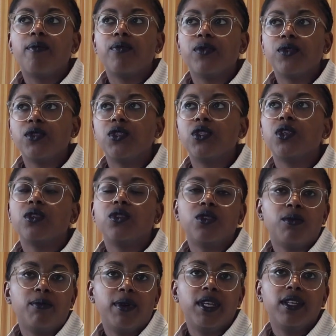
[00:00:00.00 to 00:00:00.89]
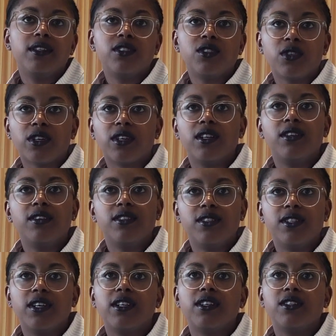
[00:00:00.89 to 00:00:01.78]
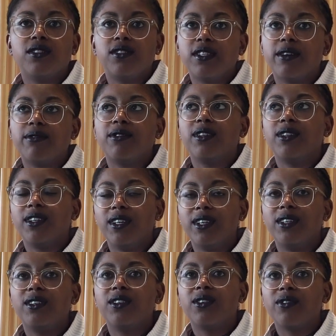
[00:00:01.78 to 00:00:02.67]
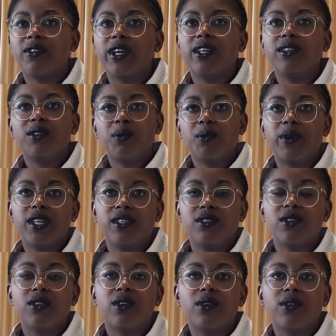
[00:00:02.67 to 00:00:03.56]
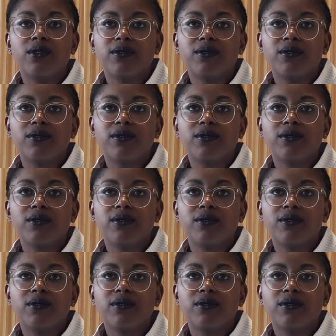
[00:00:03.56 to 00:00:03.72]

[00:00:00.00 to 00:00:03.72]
So to me, circular design is definitely the right way to go.